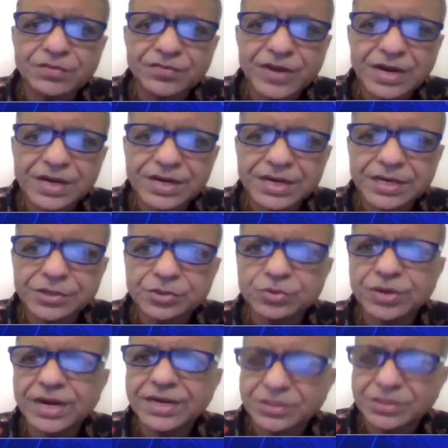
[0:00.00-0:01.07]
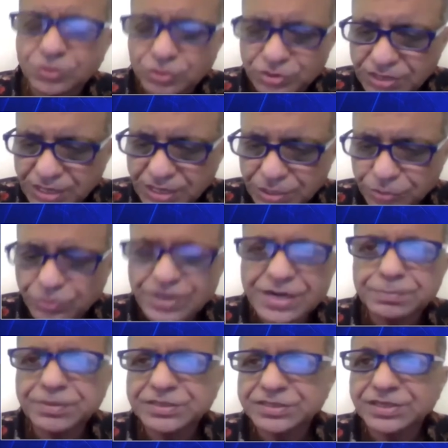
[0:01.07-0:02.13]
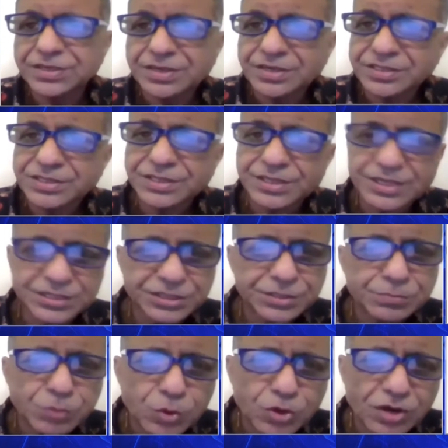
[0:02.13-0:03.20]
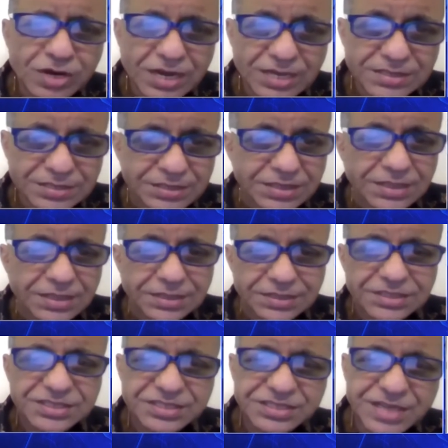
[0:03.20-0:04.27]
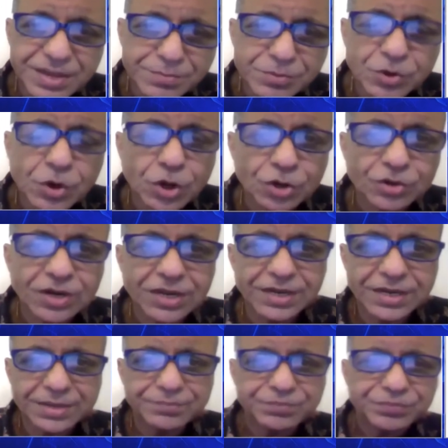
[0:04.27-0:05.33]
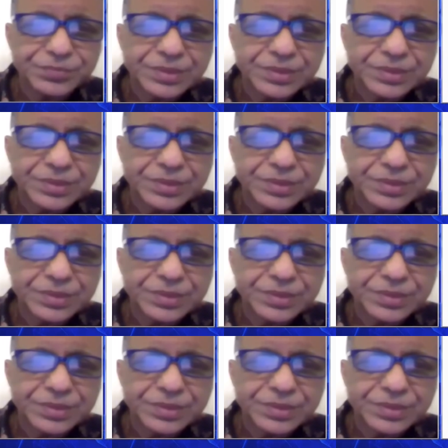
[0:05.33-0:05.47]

of LDL to get those 20% risk reduction, more or less the same corollary.